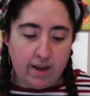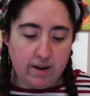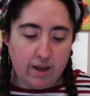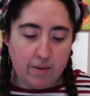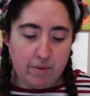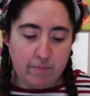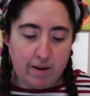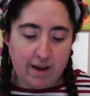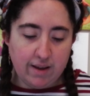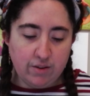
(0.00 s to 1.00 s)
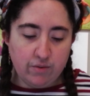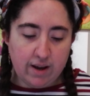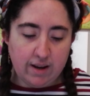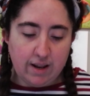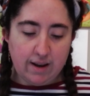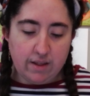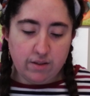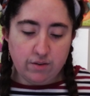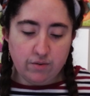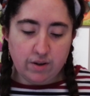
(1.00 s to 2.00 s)
and it had been mined dry in less
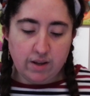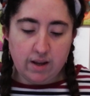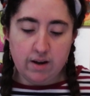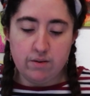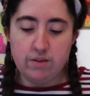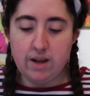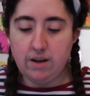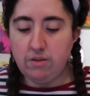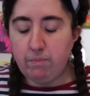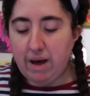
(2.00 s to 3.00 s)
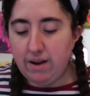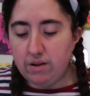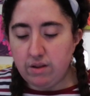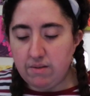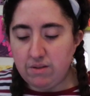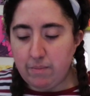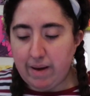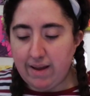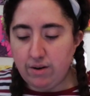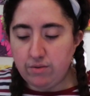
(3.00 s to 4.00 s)
than 3 years, and in spite of this, the
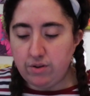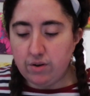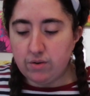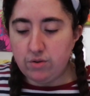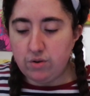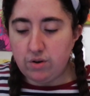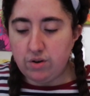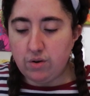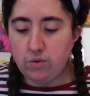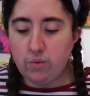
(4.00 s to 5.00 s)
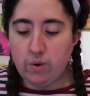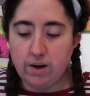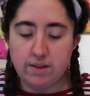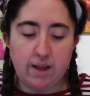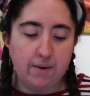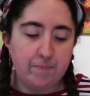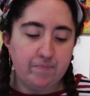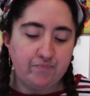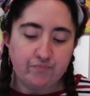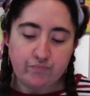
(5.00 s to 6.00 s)
miners still continued to work there.
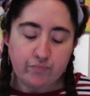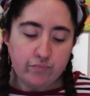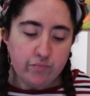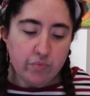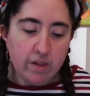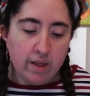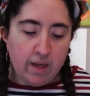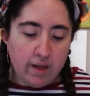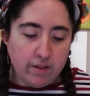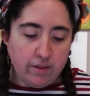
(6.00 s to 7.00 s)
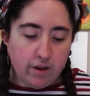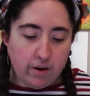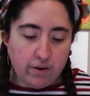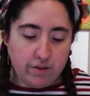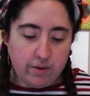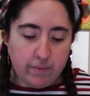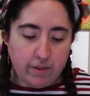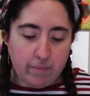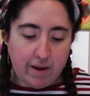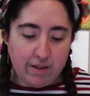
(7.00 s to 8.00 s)
The ownership of
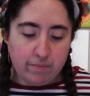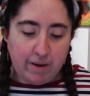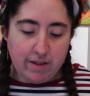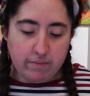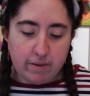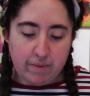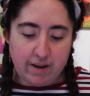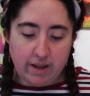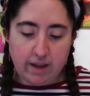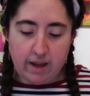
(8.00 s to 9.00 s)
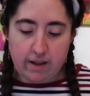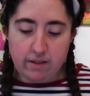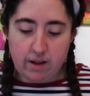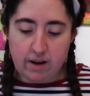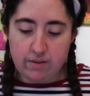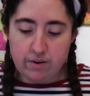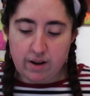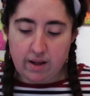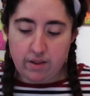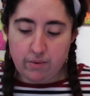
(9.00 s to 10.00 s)
the mines passed by many hands, and as of
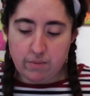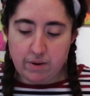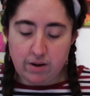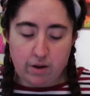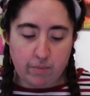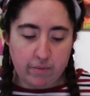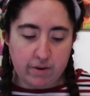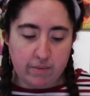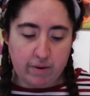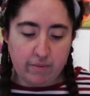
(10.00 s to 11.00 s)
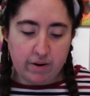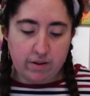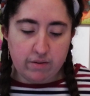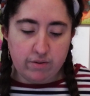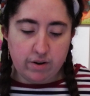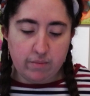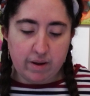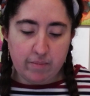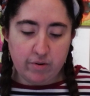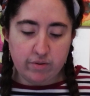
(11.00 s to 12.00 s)
now they were being operated by one of the senior
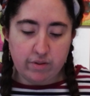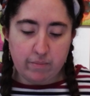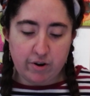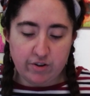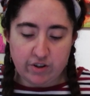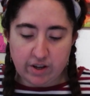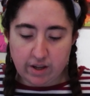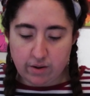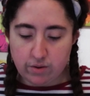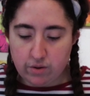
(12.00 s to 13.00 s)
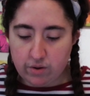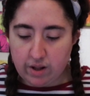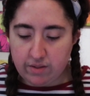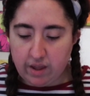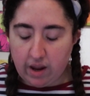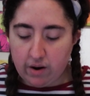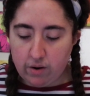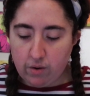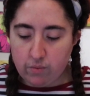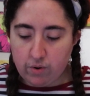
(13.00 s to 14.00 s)
members of the merchant guild known as the
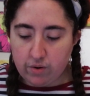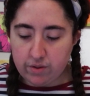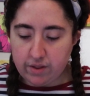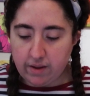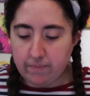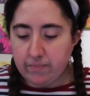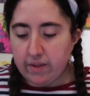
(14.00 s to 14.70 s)
Earl of Rosie.